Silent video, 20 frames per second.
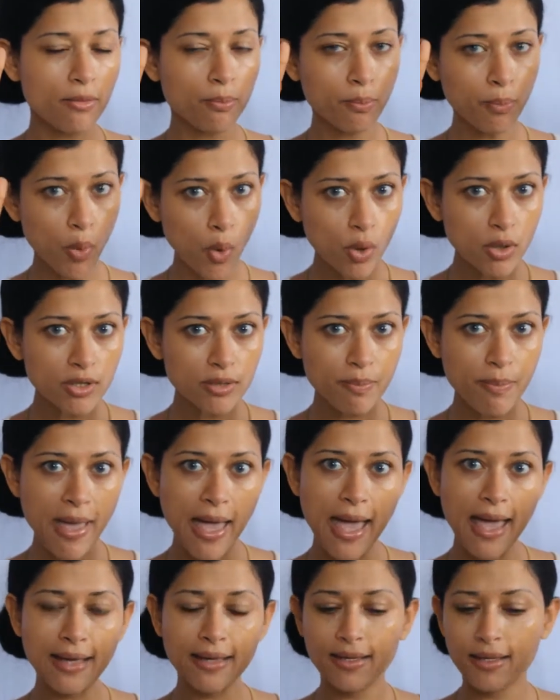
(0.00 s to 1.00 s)
pulled
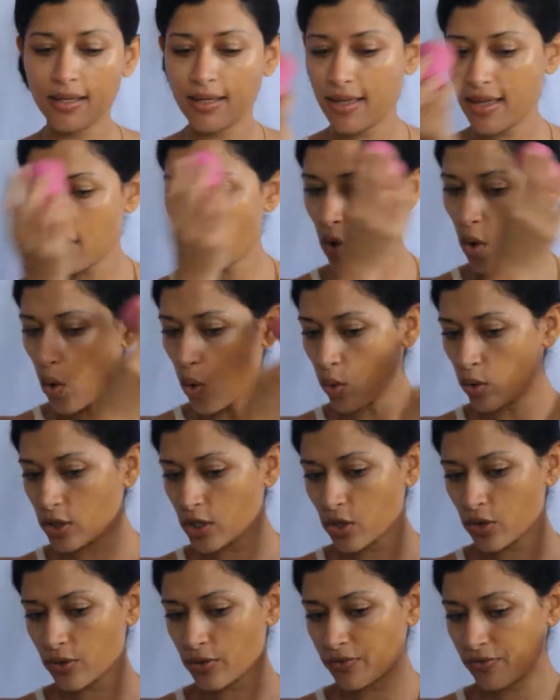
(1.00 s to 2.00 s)
back, all
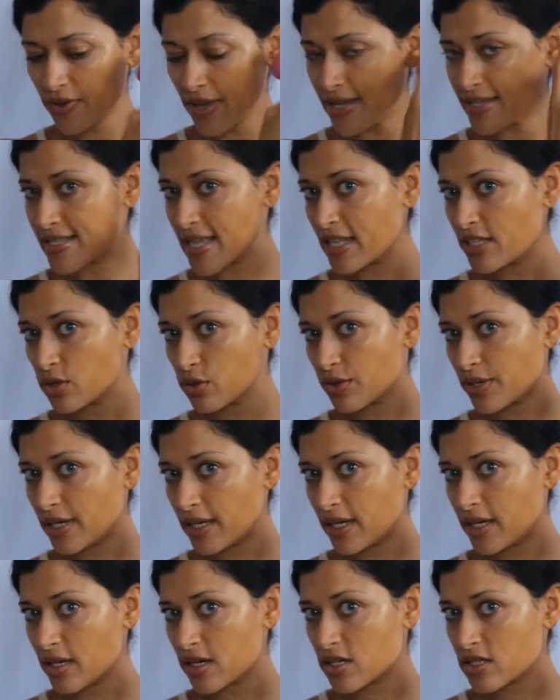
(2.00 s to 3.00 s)
your face and your
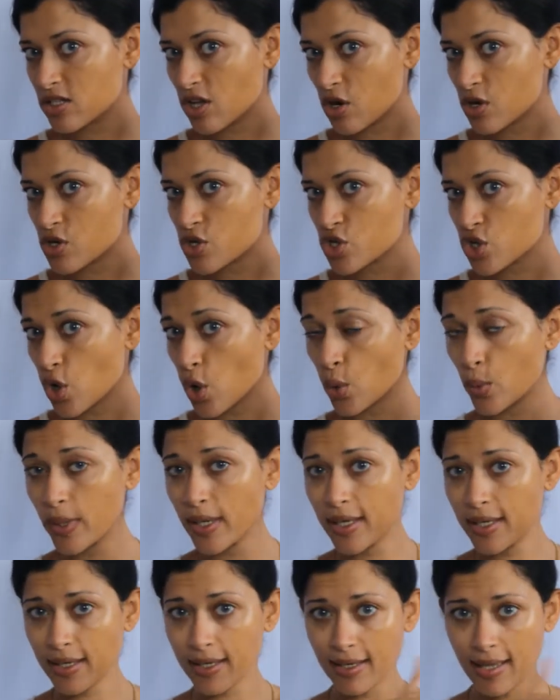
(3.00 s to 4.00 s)
ears are
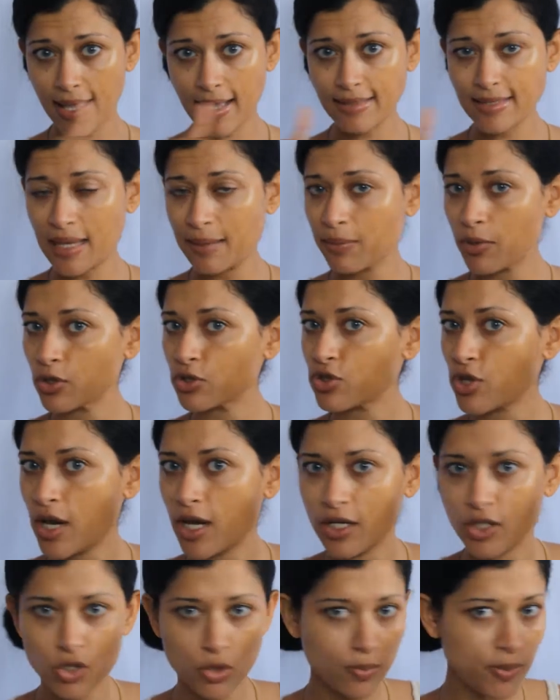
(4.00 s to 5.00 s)
showing. And I'm not
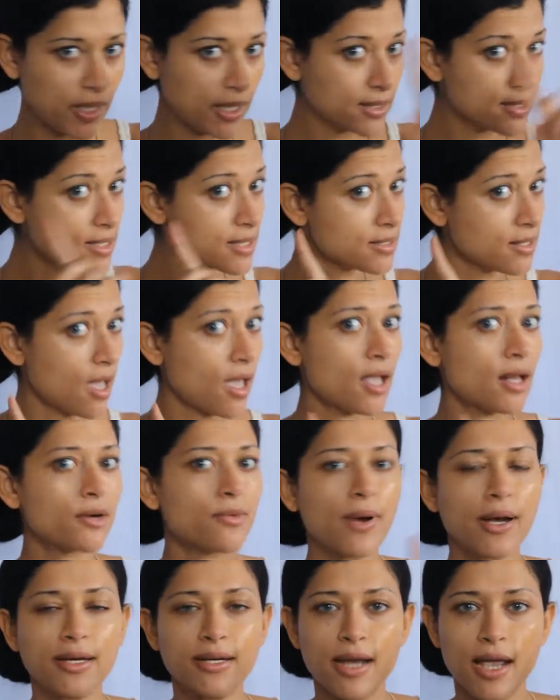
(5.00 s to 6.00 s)
trying to be in style
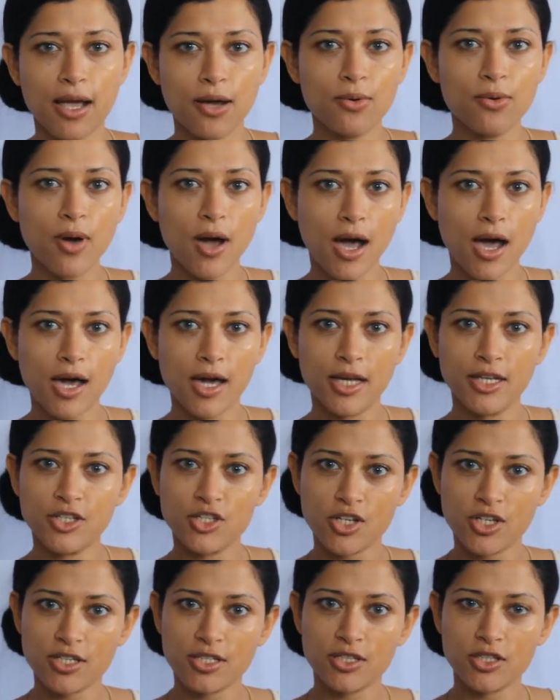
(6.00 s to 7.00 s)
right now. I
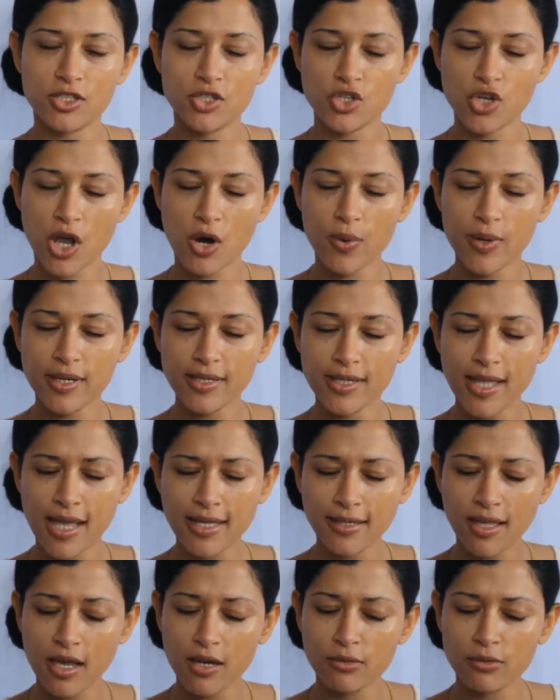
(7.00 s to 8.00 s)
just showered and
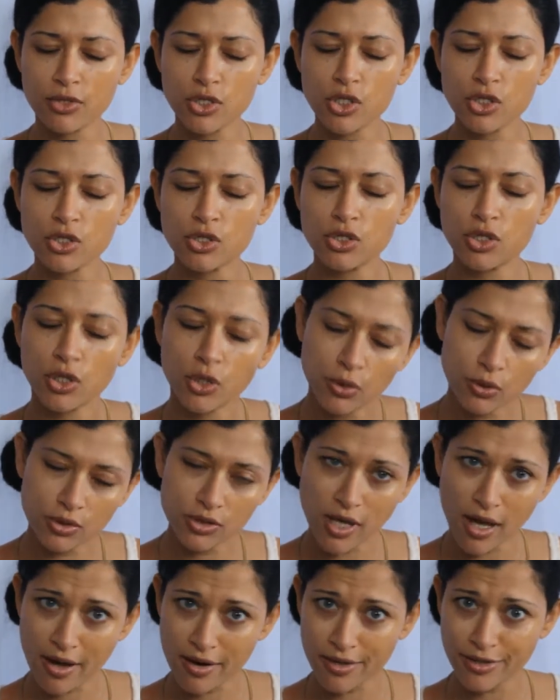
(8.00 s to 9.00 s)
I was too
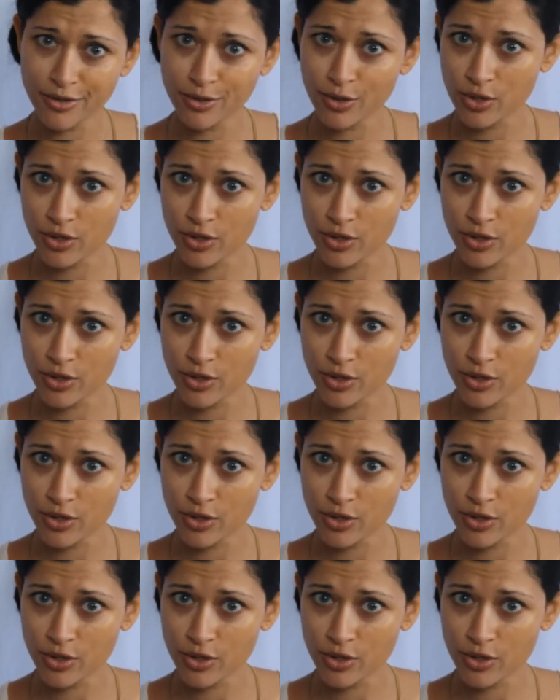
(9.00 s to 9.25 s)
tired to